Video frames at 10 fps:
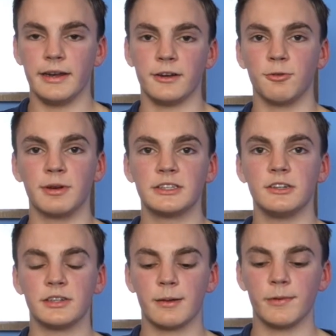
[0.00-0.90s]
And once
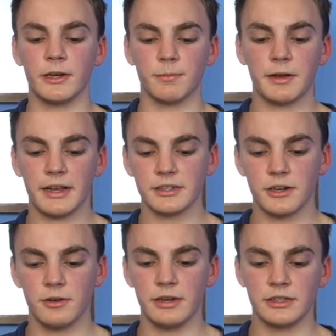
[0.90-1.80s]
you type in your
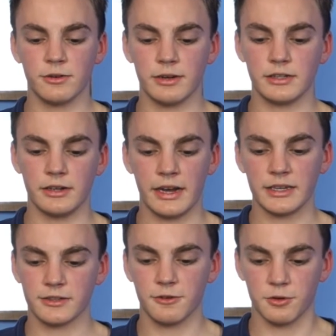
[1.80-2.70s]
passcode, it's going to
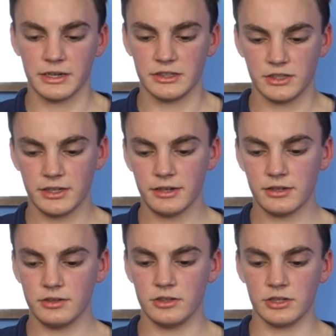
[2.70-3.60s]
ask for
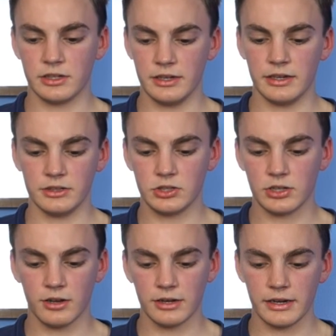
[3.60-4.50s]
consent. Just hit
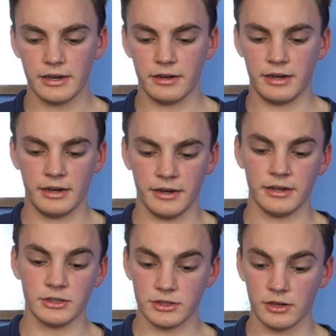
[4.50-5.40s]
install again and
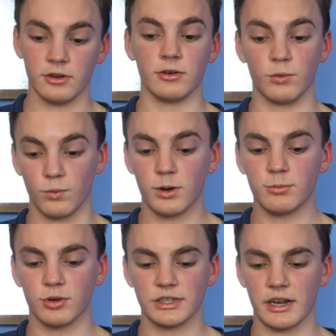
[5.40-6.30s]
install one
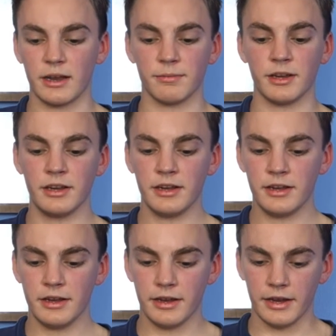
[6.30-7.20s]
more time,
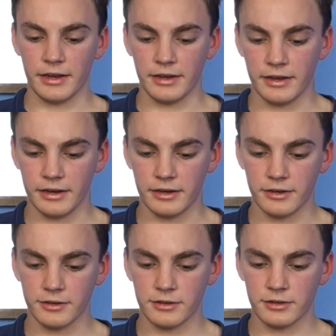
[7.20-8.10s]
and then
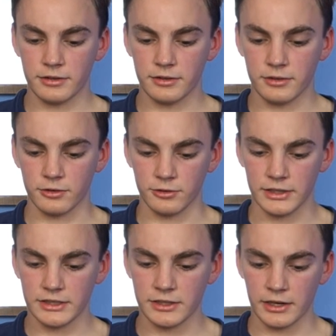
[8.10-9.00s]

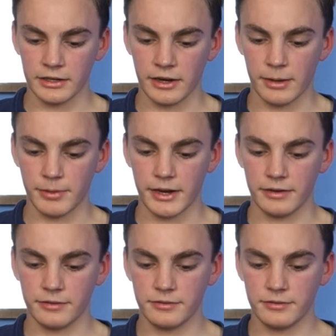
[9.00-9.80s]
restart your iPad.